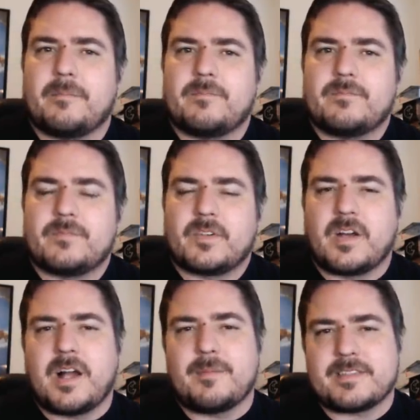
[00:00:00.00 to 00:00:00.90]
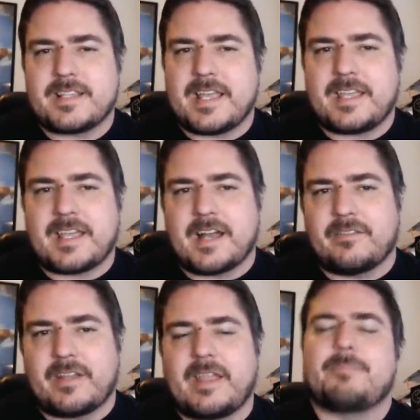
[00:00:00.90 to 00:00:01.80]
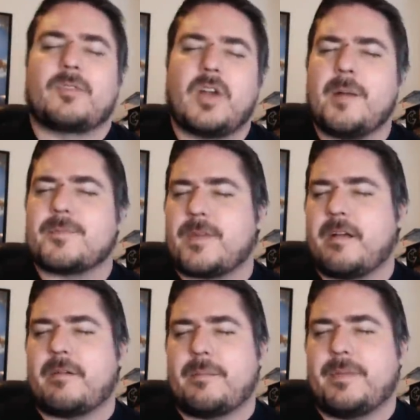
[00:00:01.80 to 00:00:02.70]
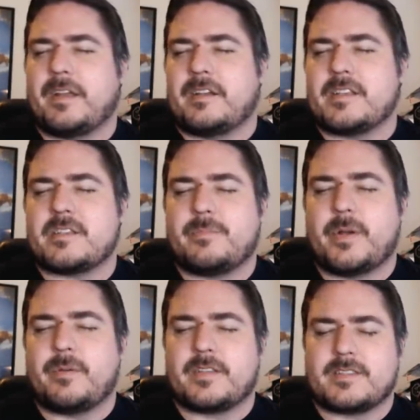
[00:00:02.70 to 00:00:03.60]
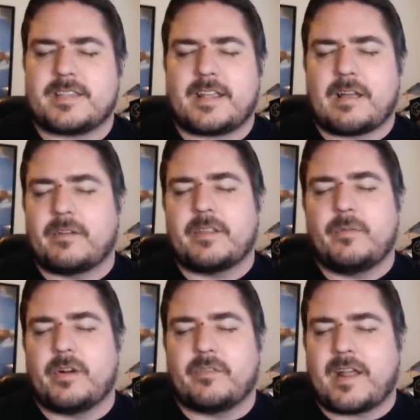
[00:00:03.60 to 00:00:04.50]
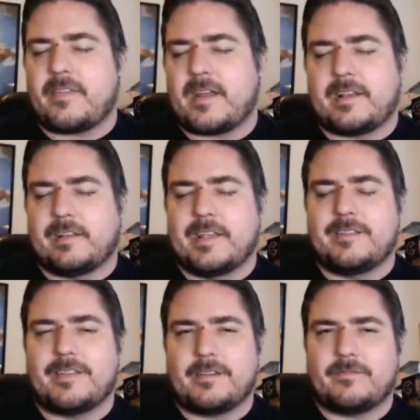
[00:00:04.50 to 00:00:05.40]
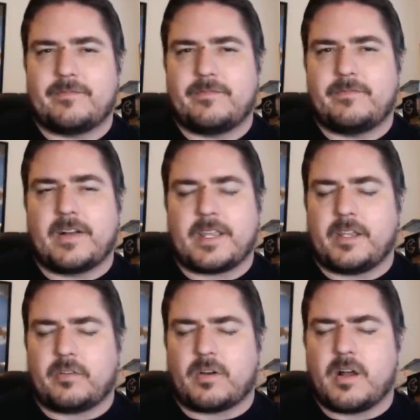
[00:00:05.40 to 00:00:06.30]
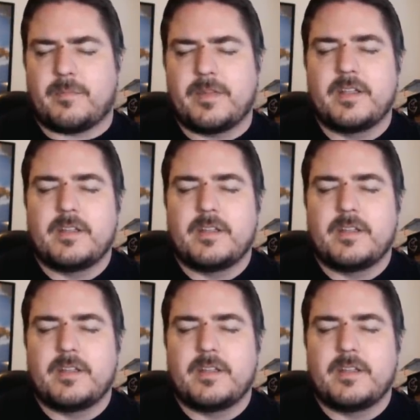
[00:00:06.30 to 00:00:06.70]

Crom is like, Crom's probably my bigger disappointment because it's like, I really would have rather had Lynn than fucking Crom.